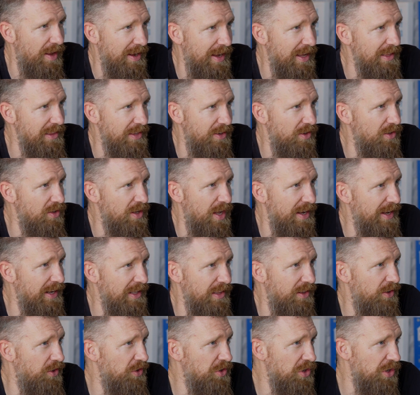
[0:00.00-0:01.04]
I got a
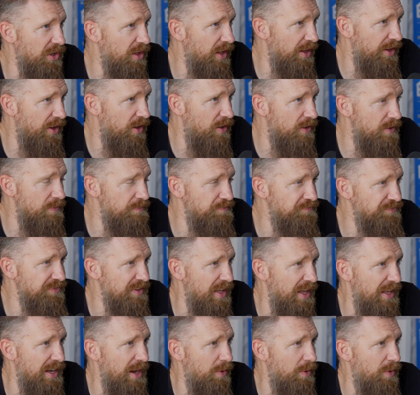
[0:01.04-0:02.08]
little girl at home,
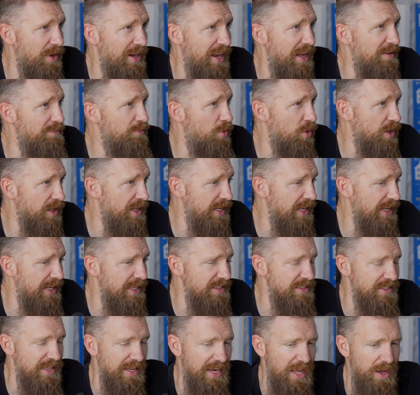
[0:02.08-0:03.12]
and I wanted to have more
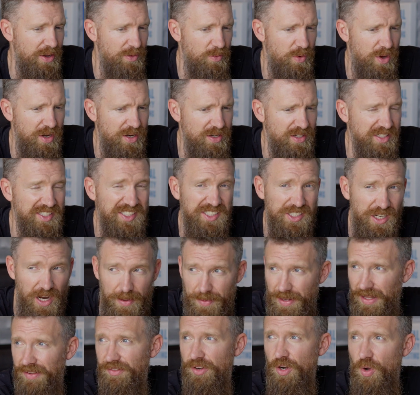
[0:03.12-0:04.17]
kids, and I wanted to surf. I
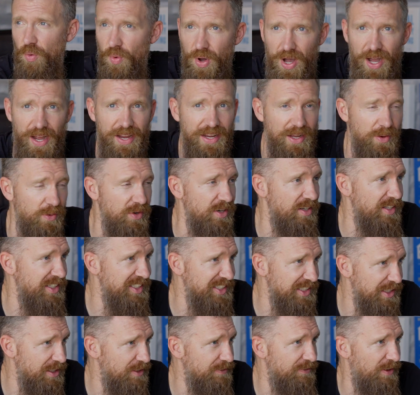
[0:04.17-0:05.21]
live in Hawaii. I wanted to
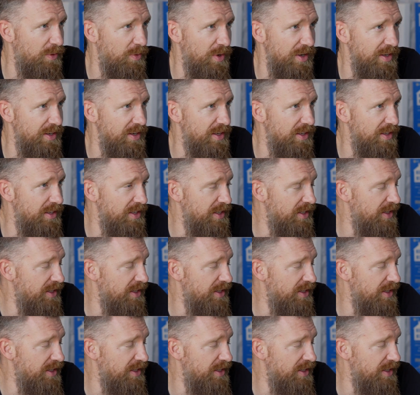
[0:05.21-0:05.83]
surf. I wanted to,